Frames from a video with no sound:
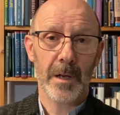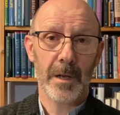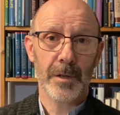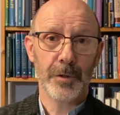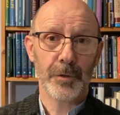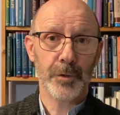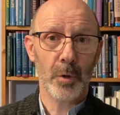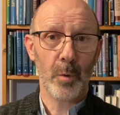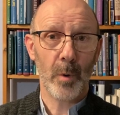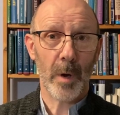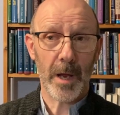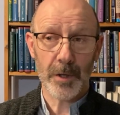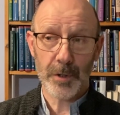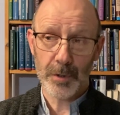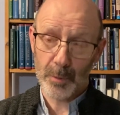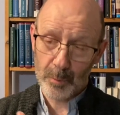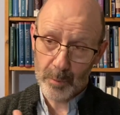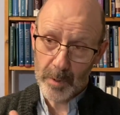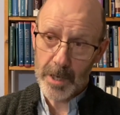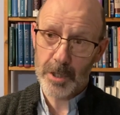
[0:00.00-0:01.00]
So it's
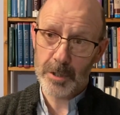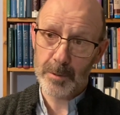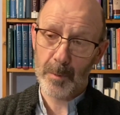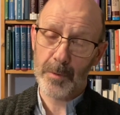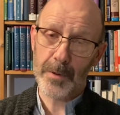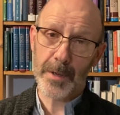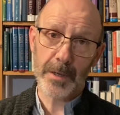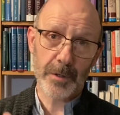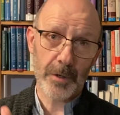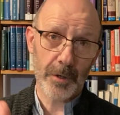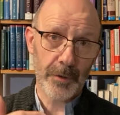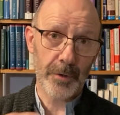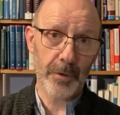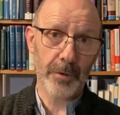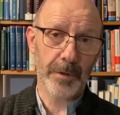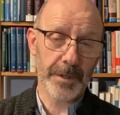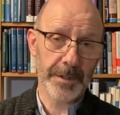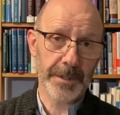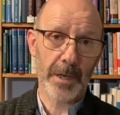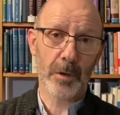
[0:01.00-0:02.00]
a reasonable thing to do
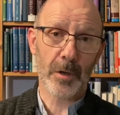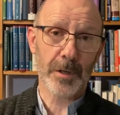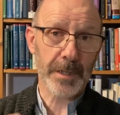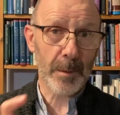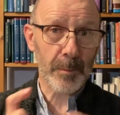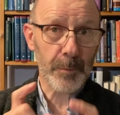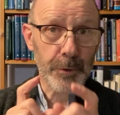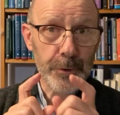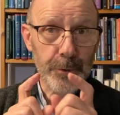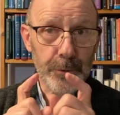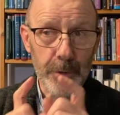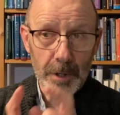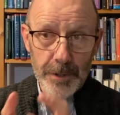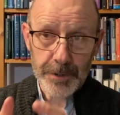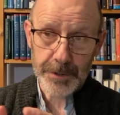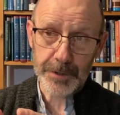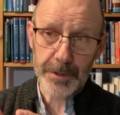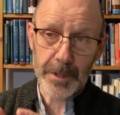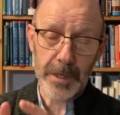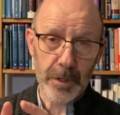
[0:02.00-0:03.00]
to step because I'm
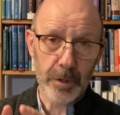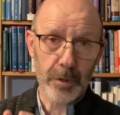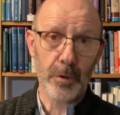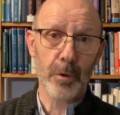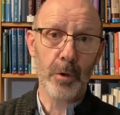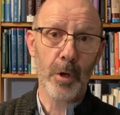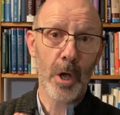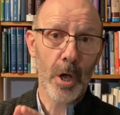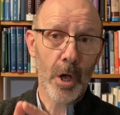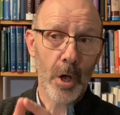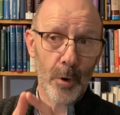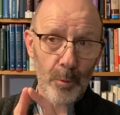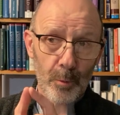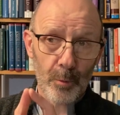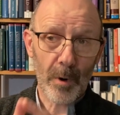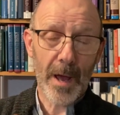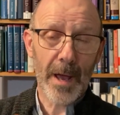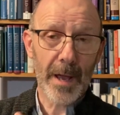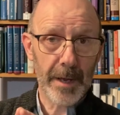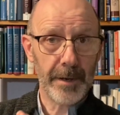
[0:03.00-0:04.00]
trusting you.
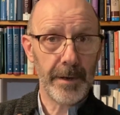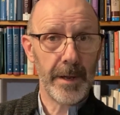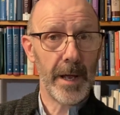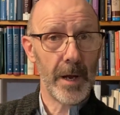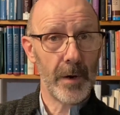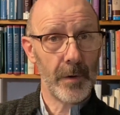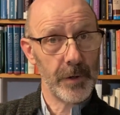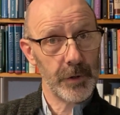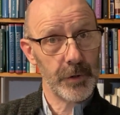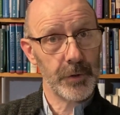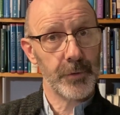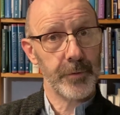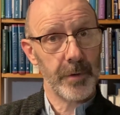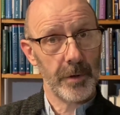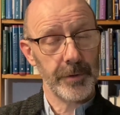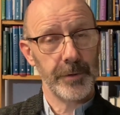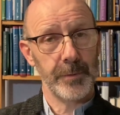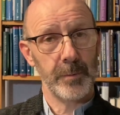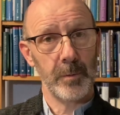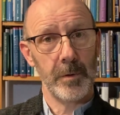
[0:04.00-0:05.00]
Ryanair is
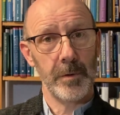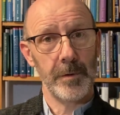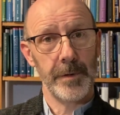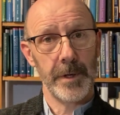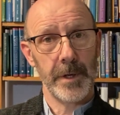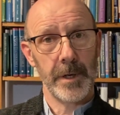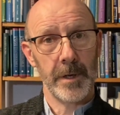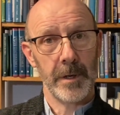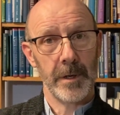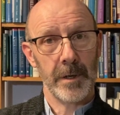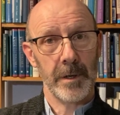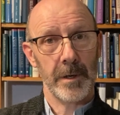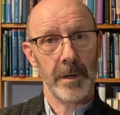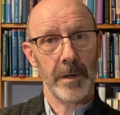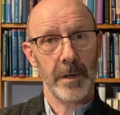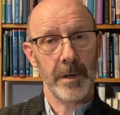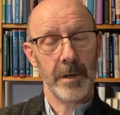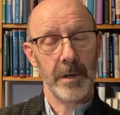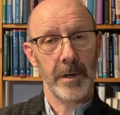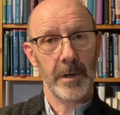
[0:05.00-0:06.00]
trustworthy.
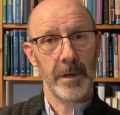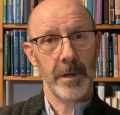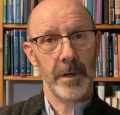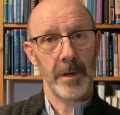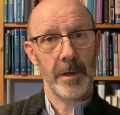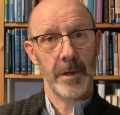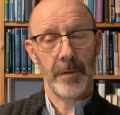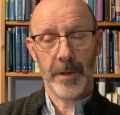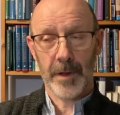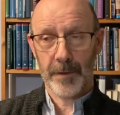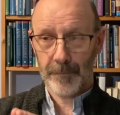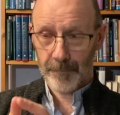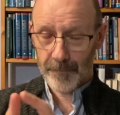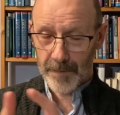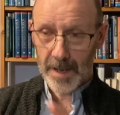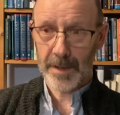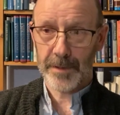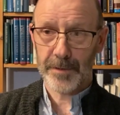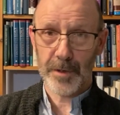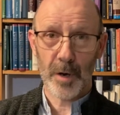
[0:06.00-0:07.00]
They
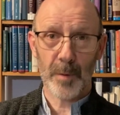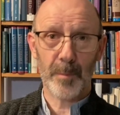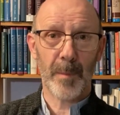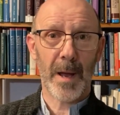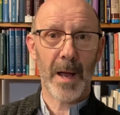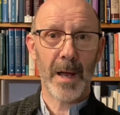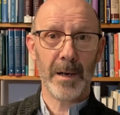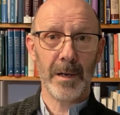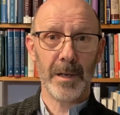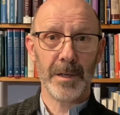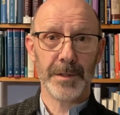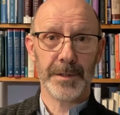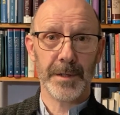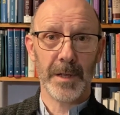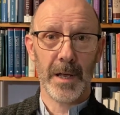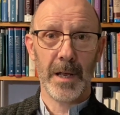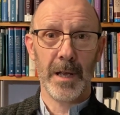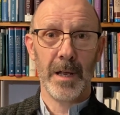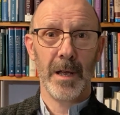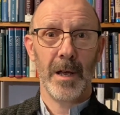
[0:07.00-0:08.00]
vet their pilots.
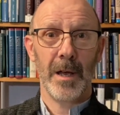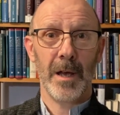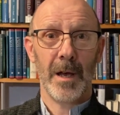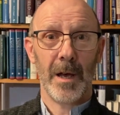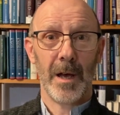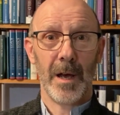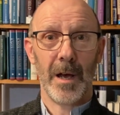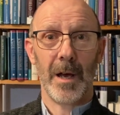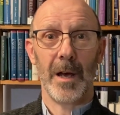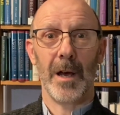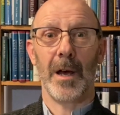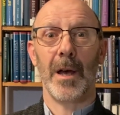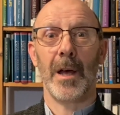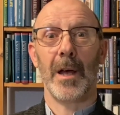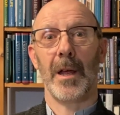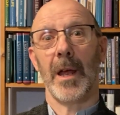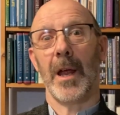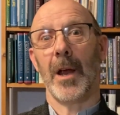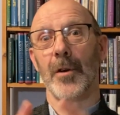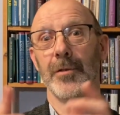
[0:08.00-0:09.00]
They uh,
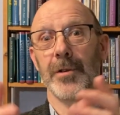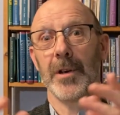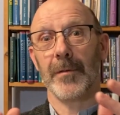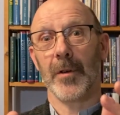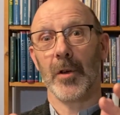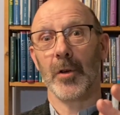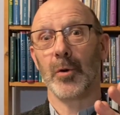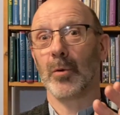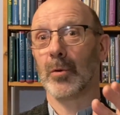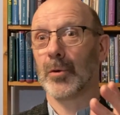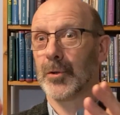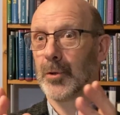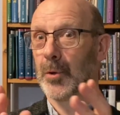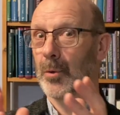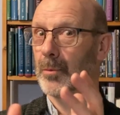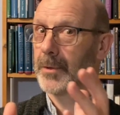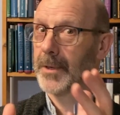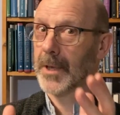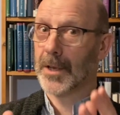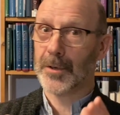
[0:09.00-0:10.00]
air traffic controllers
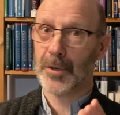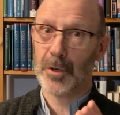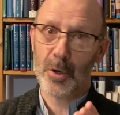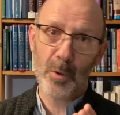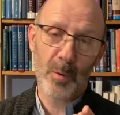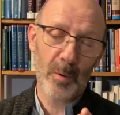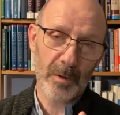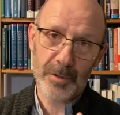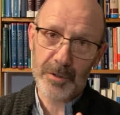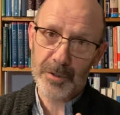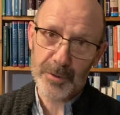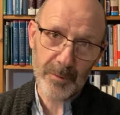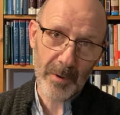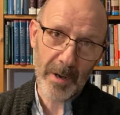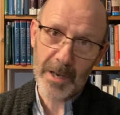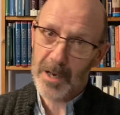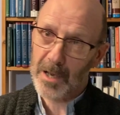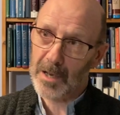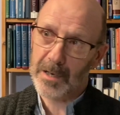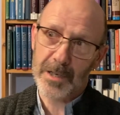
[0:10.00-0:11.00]
don't tend to go on
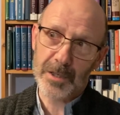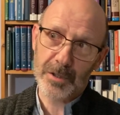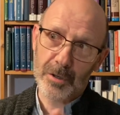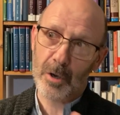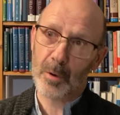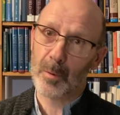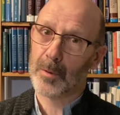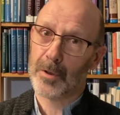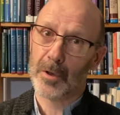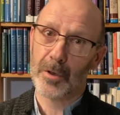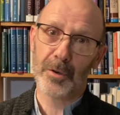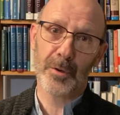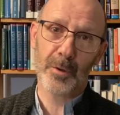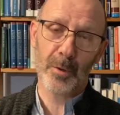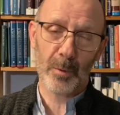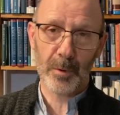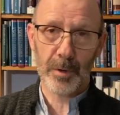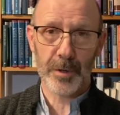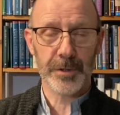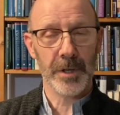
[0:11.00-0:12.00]
strike, at least not without
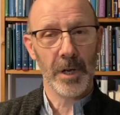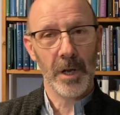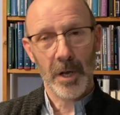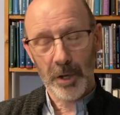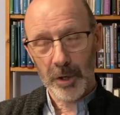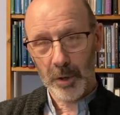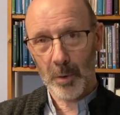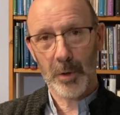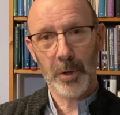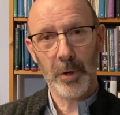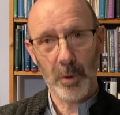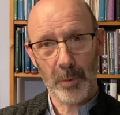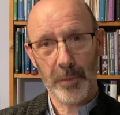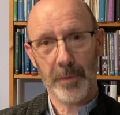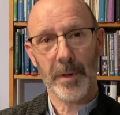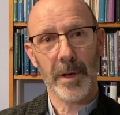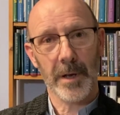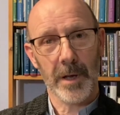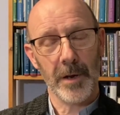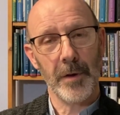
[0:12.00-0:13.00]
notice. You, you
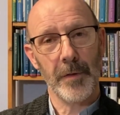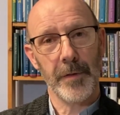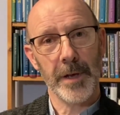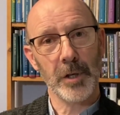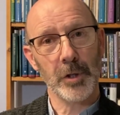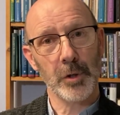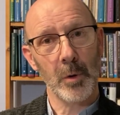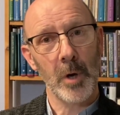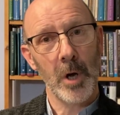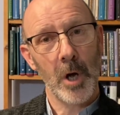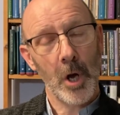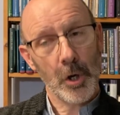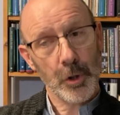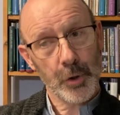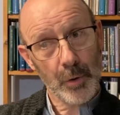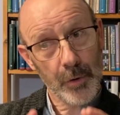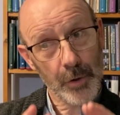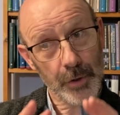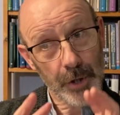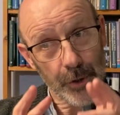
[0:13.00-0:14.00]
know that kind of thing. So
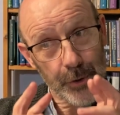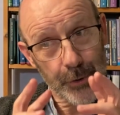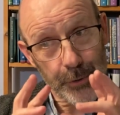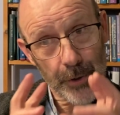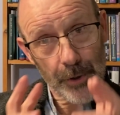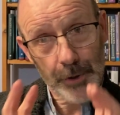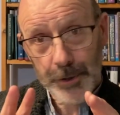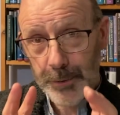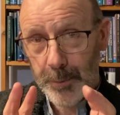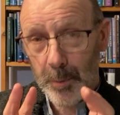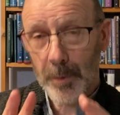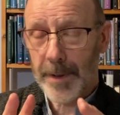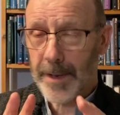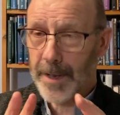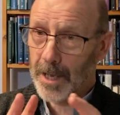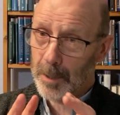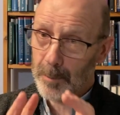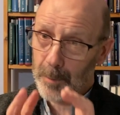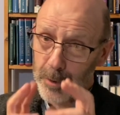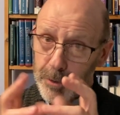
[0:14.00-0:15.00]
so there's a trustworthy
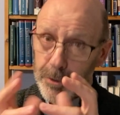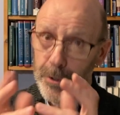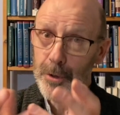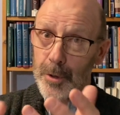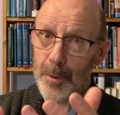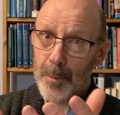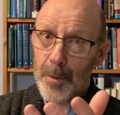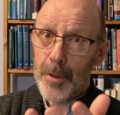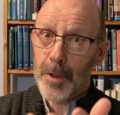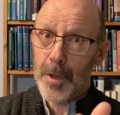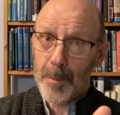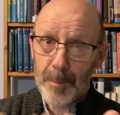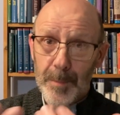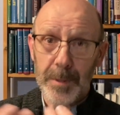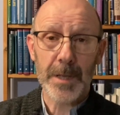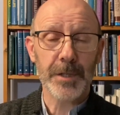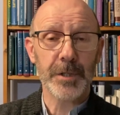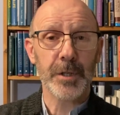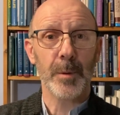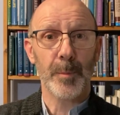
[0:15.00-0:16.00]
element to the, the
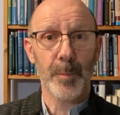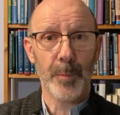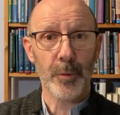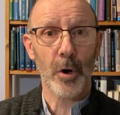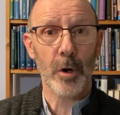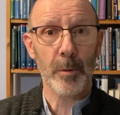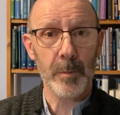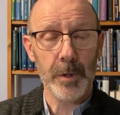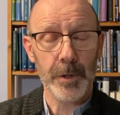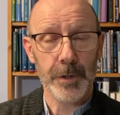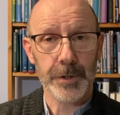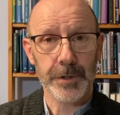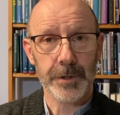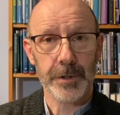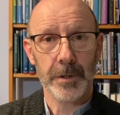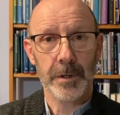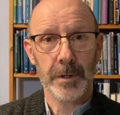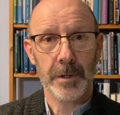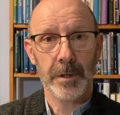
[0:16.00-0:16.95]
implicit promise.